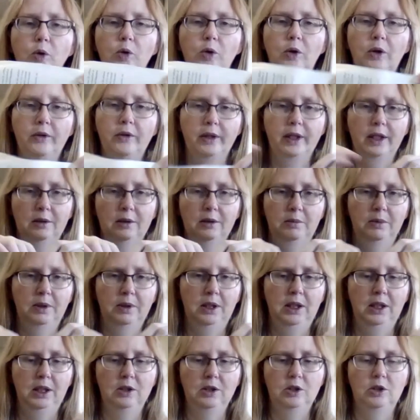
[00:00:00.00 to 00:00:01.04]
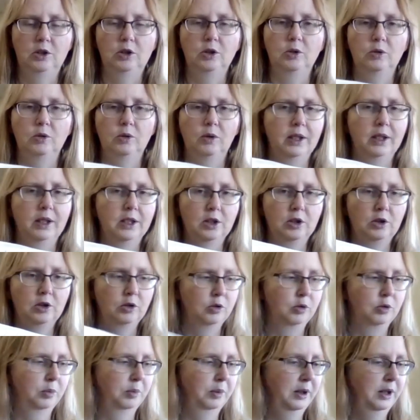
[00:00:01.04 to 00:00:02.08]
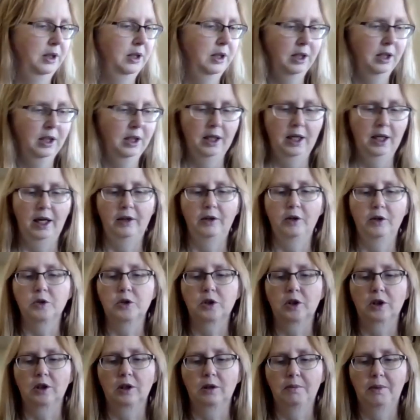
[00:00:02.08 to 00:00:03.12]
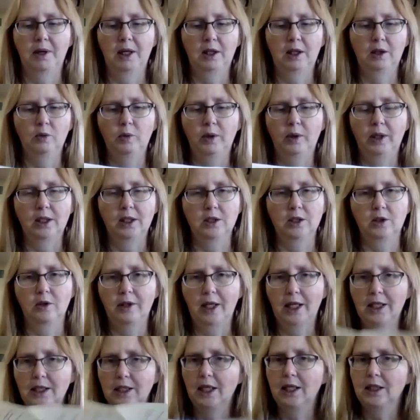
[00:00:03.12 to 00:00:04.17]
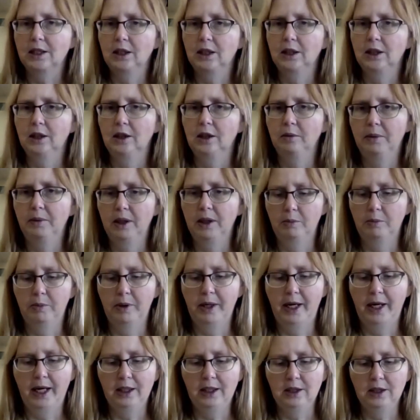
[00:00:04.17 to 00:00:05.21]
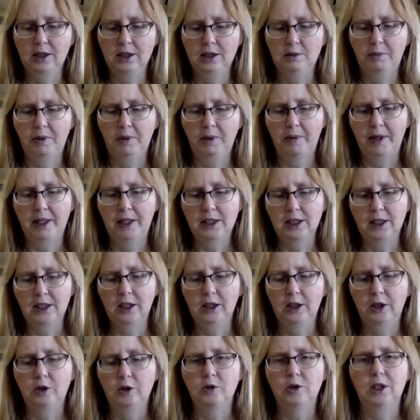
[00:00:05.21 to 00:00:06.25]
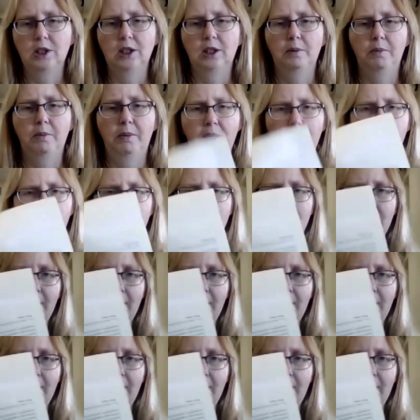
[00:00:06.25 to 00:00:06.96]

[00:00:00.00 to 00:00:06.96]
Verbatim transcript: roll them into a tube. And those are going to make the wings. So that takes a little bit of practice, but basically you sit the paper